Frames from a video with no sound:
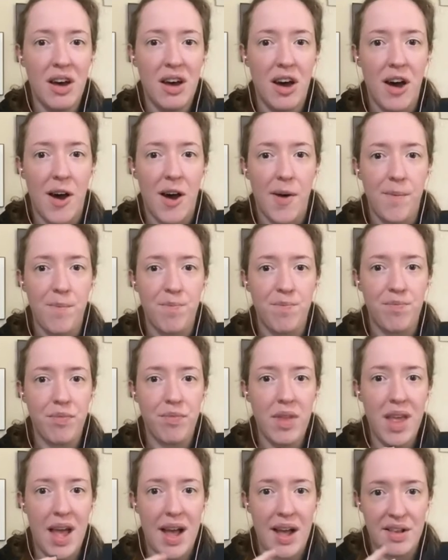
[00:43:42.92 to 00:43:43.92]

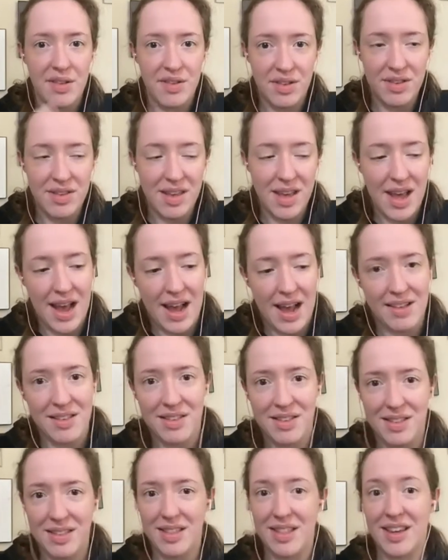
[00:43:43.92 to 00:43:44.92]
as
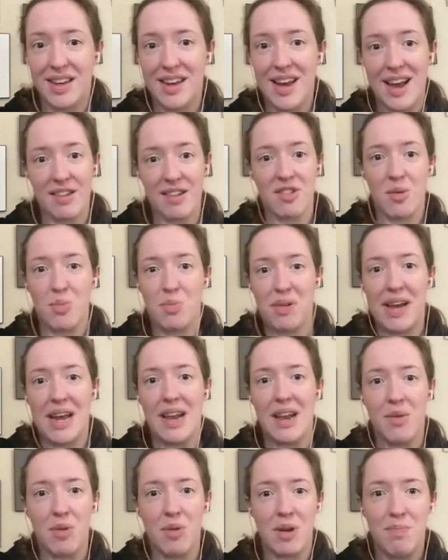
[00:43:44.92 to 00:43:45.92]
the
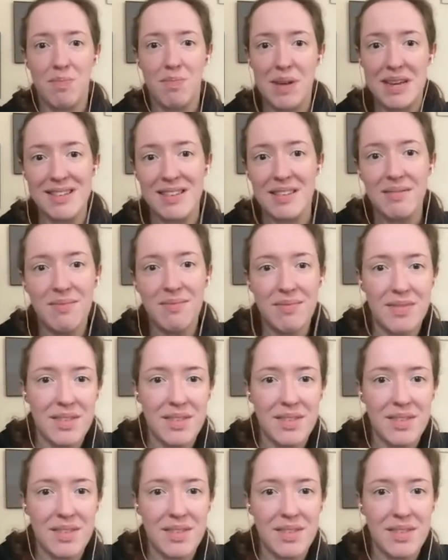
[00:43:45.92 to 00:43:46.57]
exoplanet would be